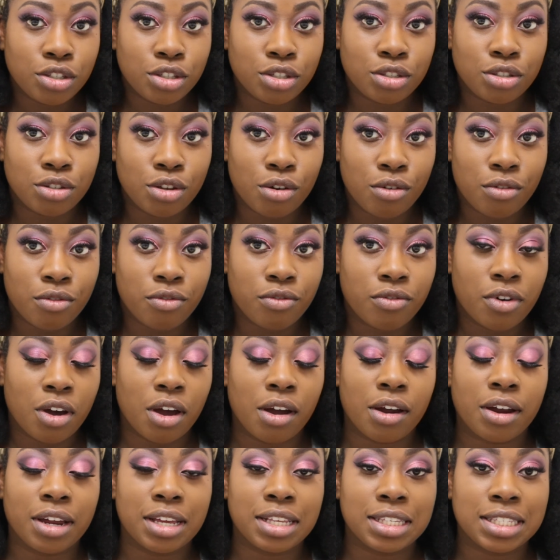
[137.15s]
so
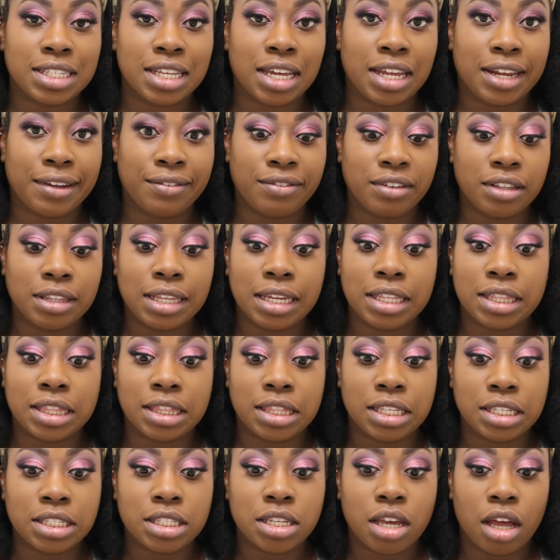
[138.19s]
far is that I feel like
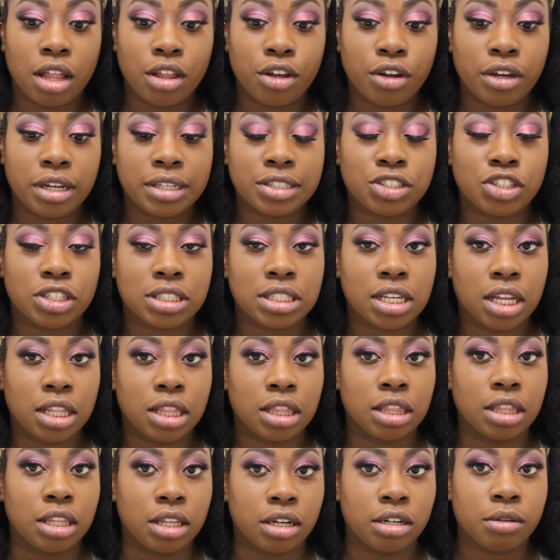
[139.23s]
this color is just a
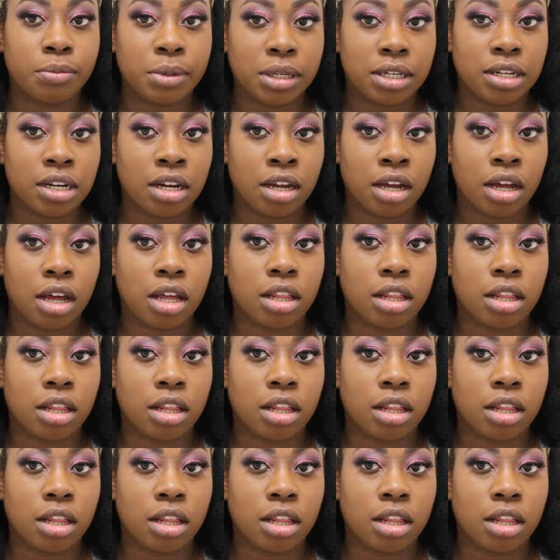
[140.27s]
little bit,